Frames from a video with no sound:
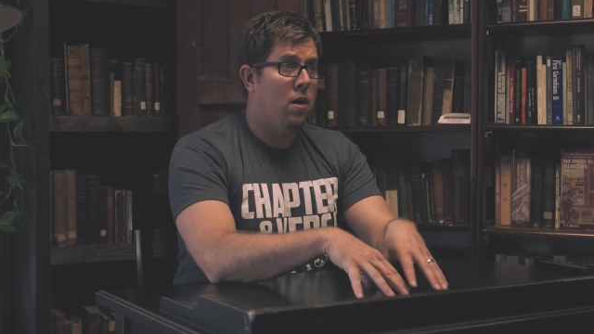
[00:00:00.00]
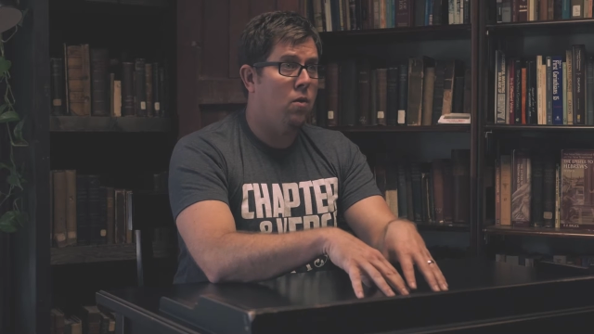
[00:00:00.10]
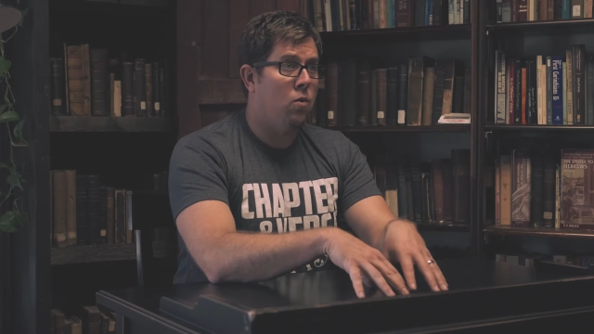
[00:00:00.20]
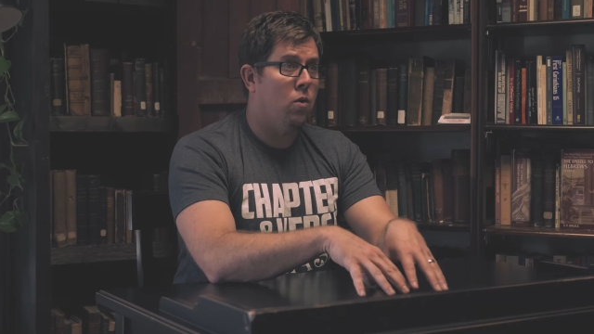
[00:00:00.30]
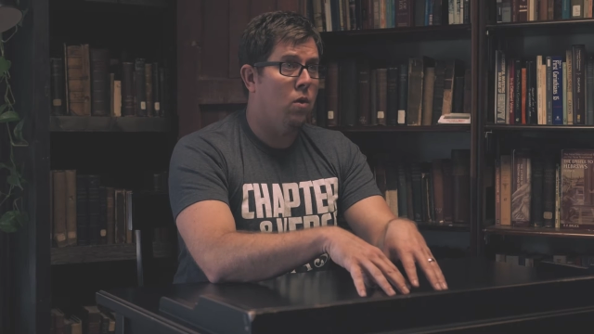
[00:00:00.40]

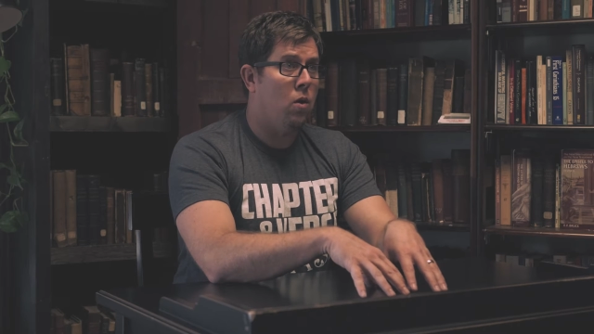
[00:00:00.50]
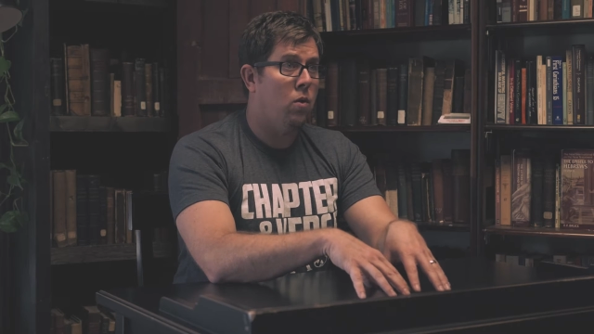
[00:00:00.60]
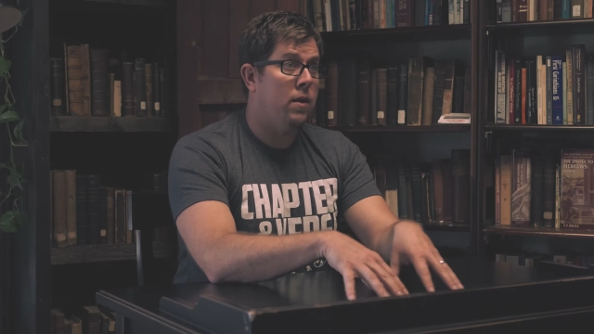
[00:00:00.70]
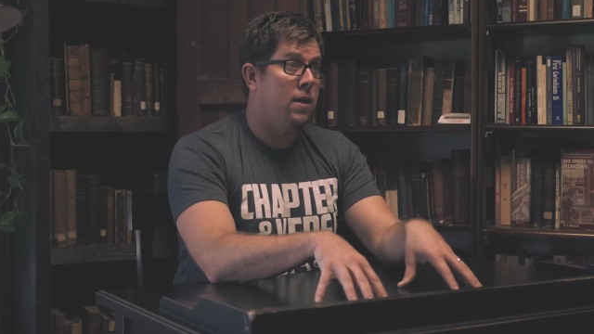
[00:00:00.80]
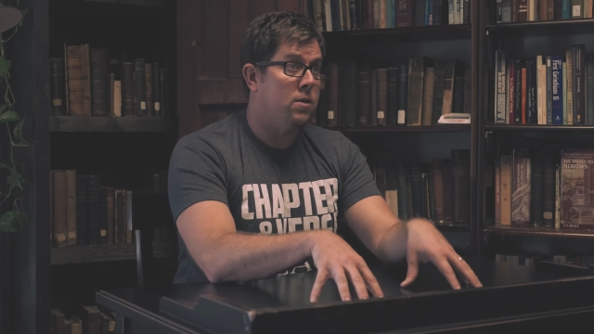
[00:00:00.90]
or
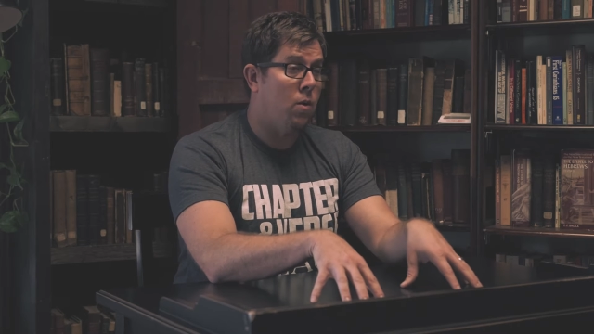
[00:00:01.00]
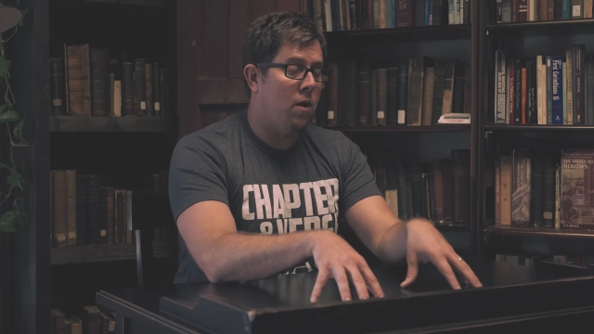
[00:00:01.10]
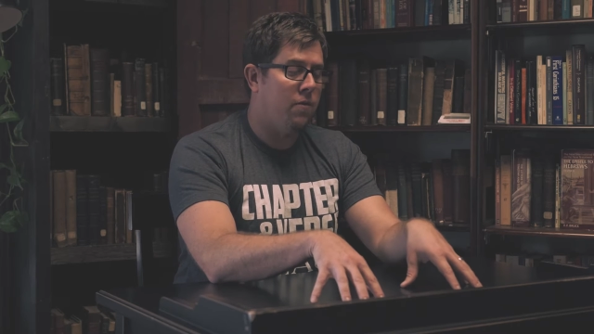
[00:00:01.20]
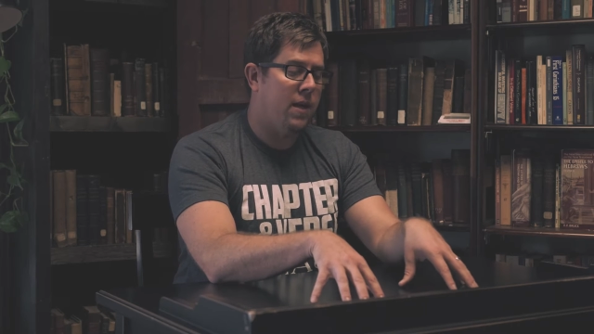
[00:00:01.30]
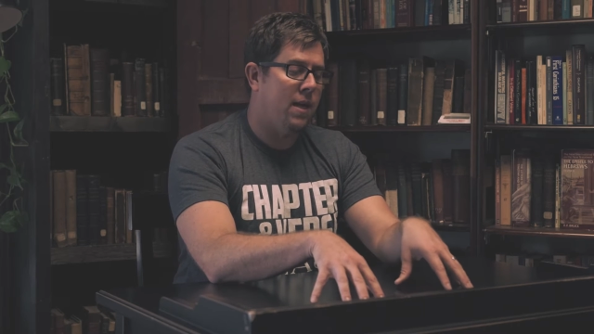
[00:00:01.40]
holiness
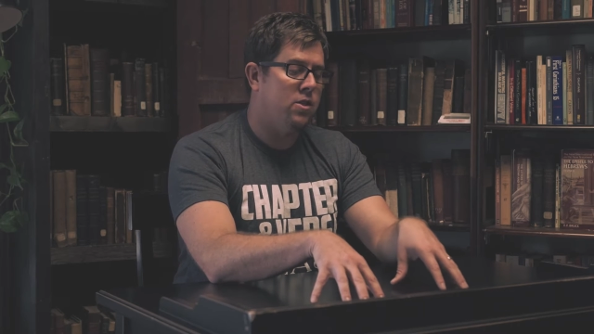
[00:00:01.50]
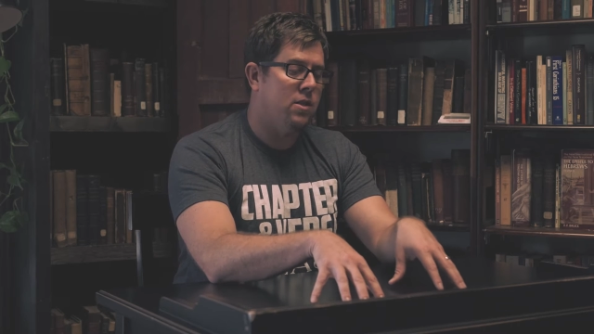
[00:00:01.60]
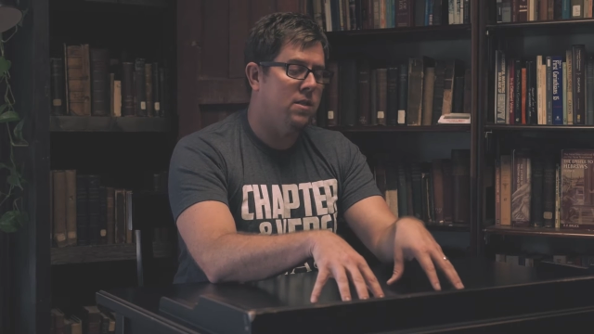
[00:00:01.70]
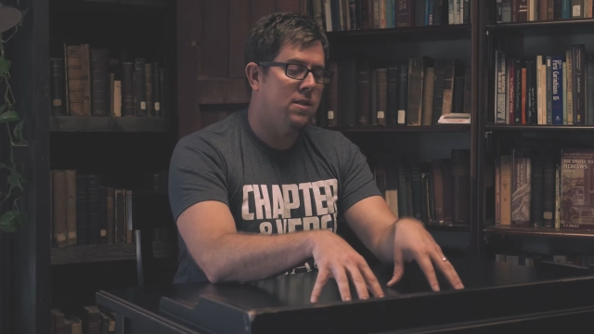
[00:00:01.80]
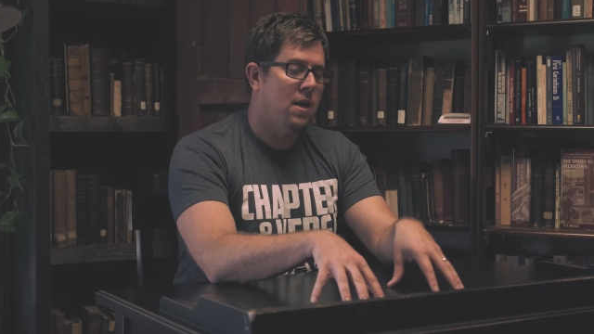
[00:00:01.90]

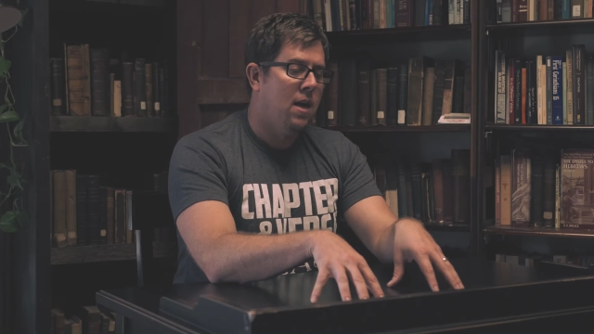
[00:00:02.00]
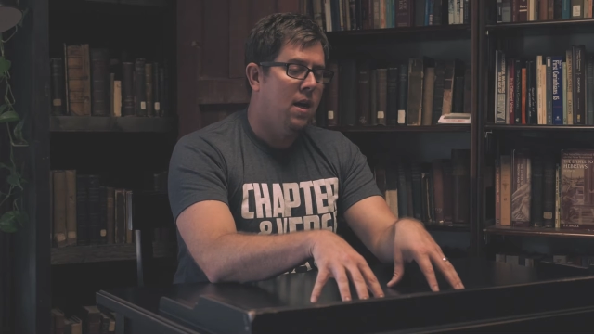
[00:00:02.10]
qualifications.